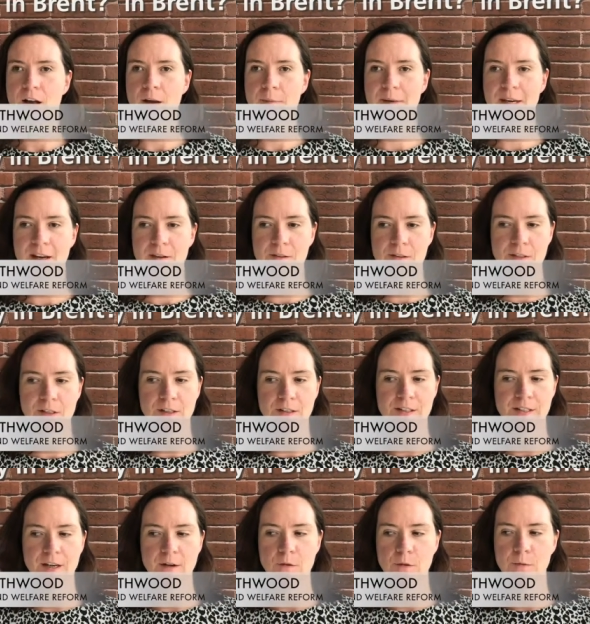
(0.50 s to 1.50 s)
I'm
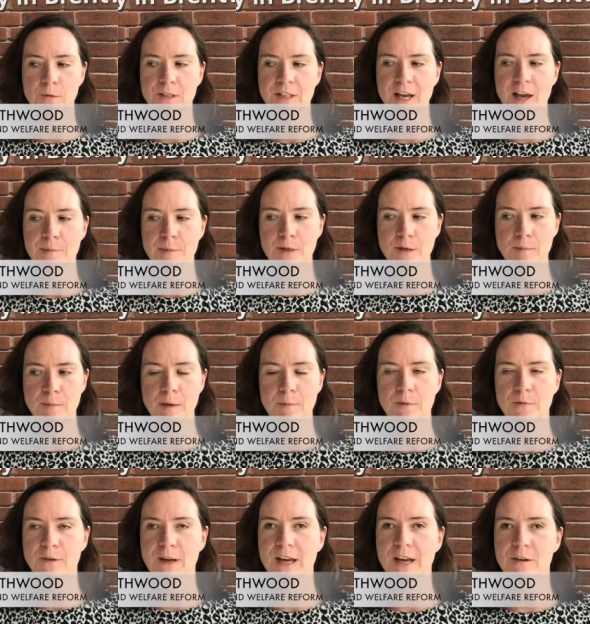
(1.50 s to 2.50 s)
Councillor Southwood, Cabinet
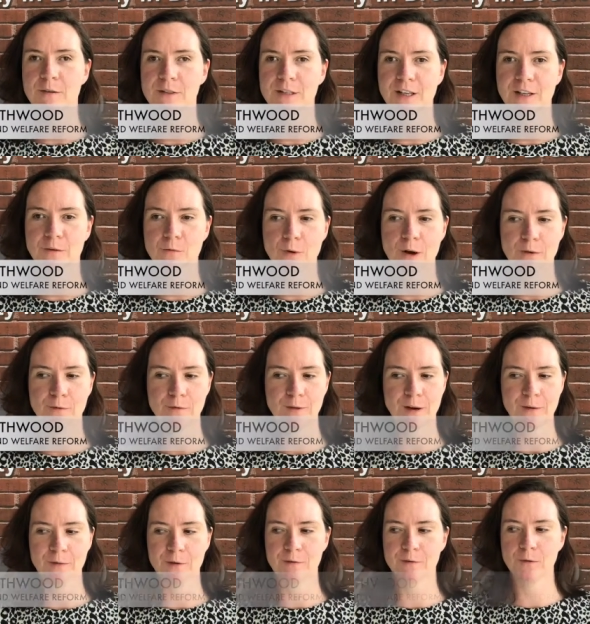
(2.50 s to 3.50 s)
Member for Housing and
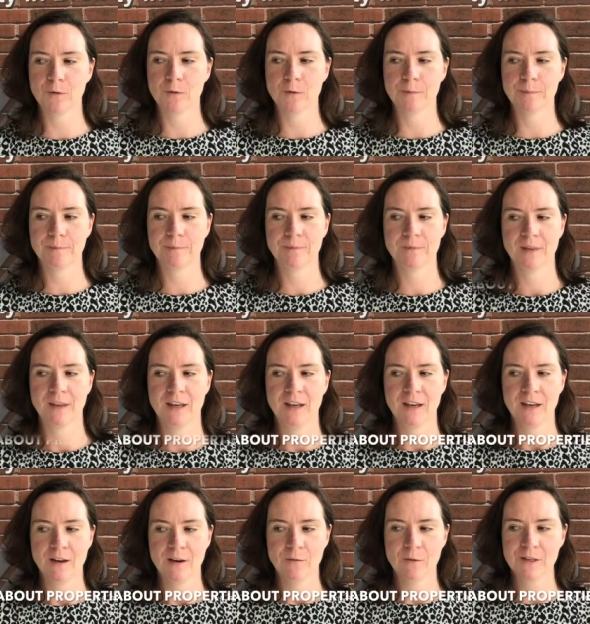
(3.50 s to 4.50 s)
Welfare Reform.
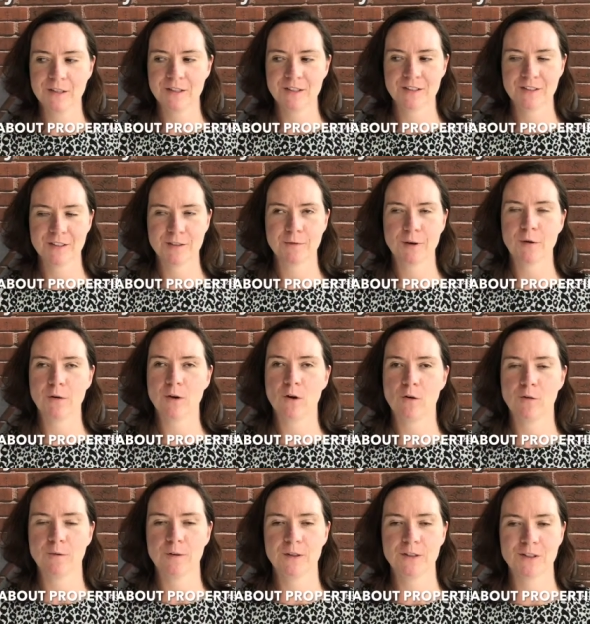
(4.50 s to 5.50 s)
Residents very
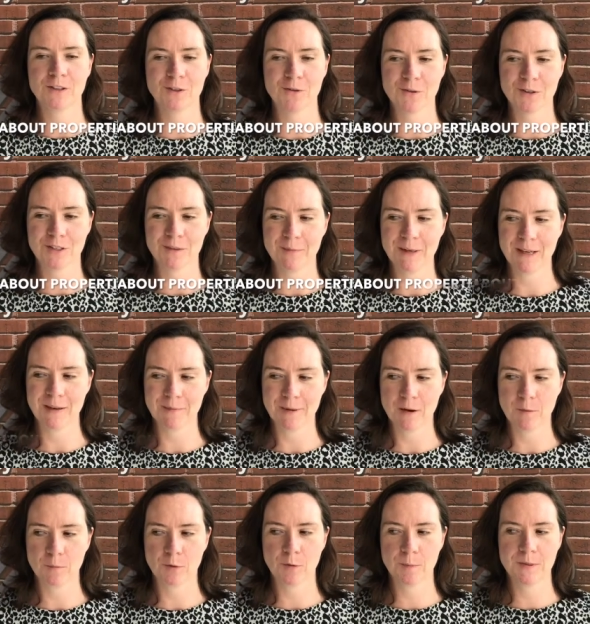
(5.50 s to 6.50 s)
often talk to me
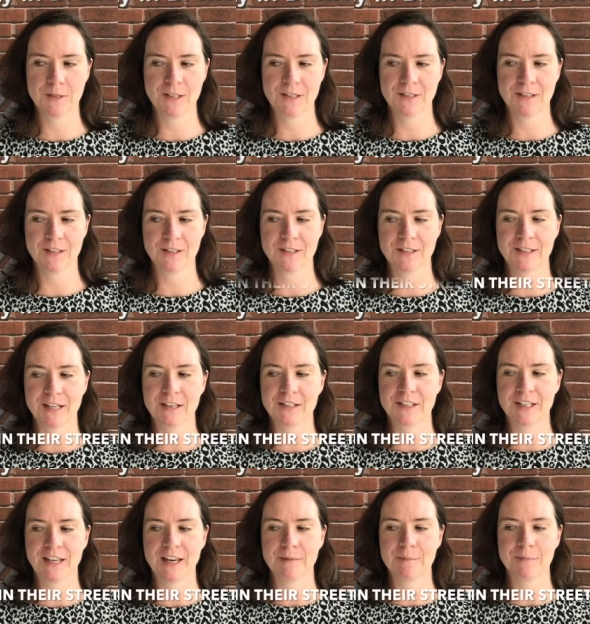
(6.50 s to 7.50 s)
about properties that are
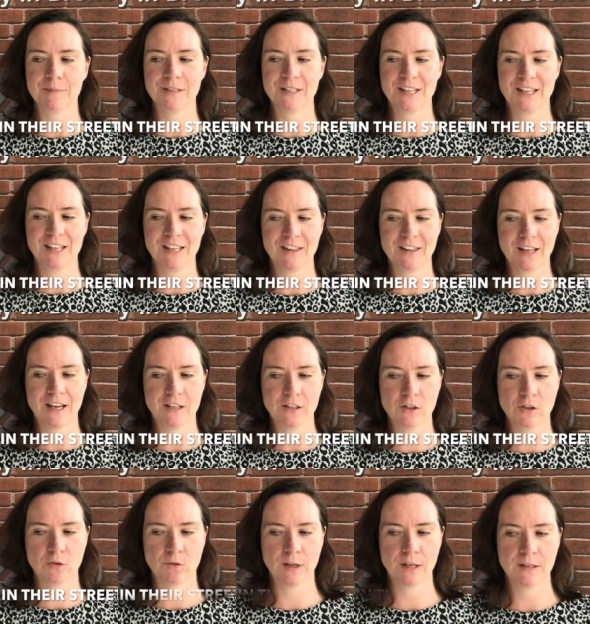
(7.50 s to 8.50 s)
standing empty in their
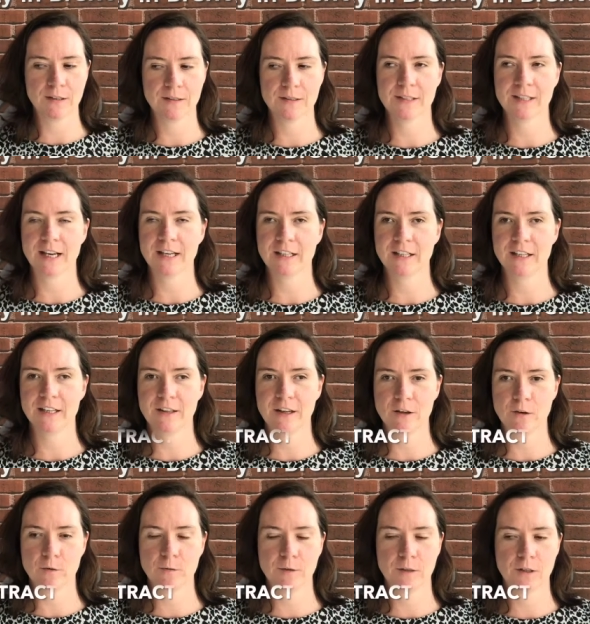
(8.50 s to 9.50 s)
streets. Sadly,
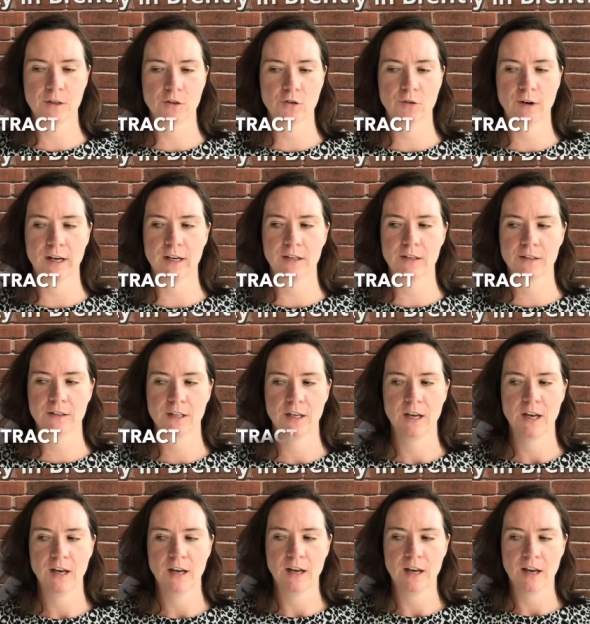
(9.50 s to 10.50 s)
they often attract
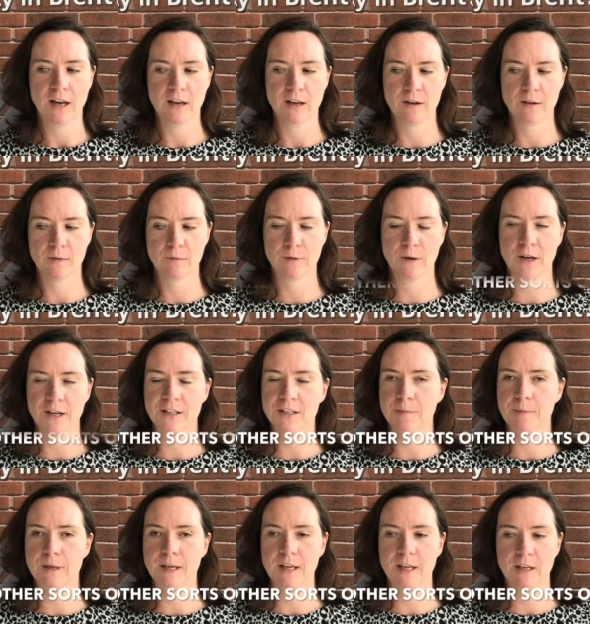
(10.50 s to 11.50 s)
fly
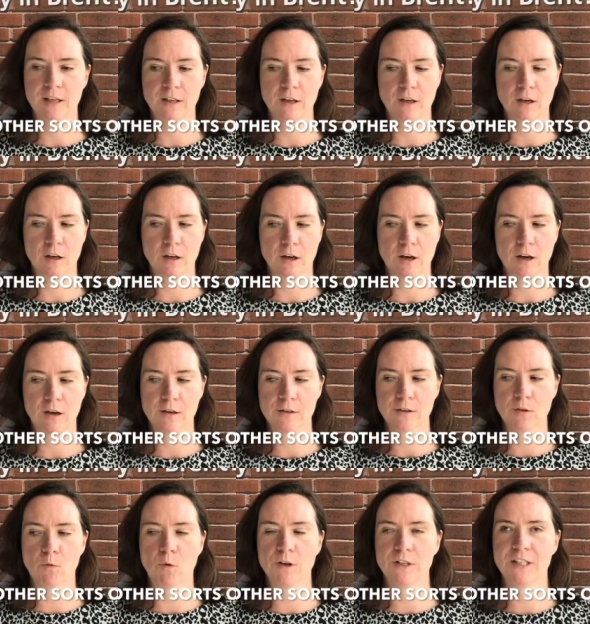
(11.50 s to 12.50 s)
tipping,
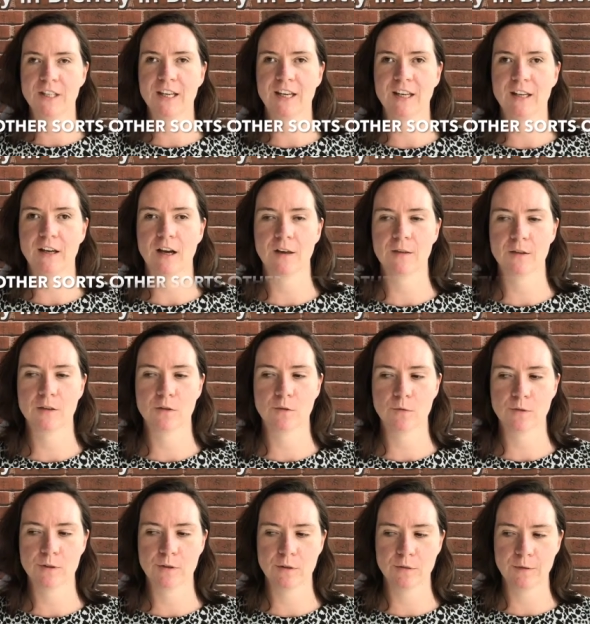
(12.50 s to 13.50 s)
squatting, other
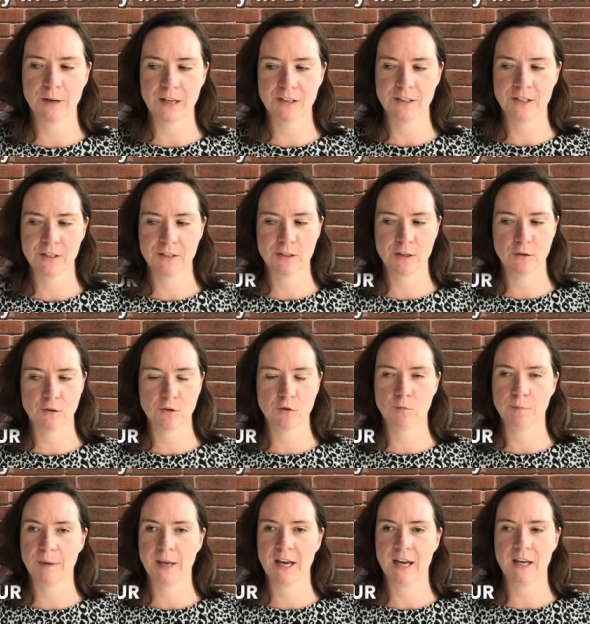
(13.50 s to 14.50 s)
sorts of
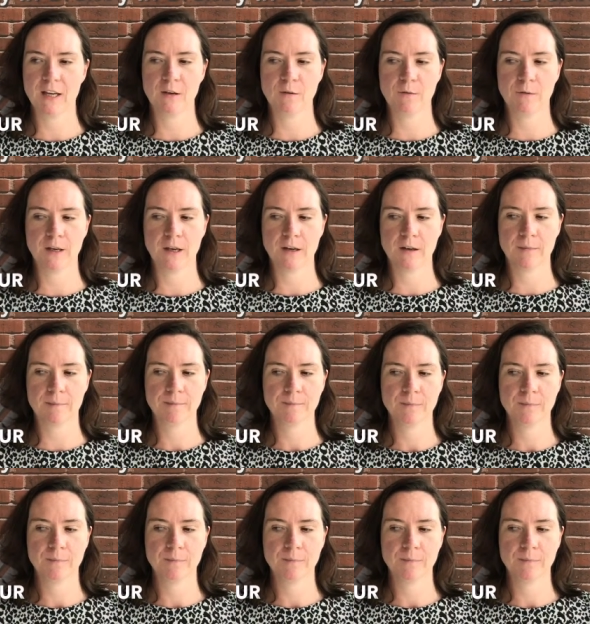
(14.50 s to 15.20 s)
antisocial behaviour.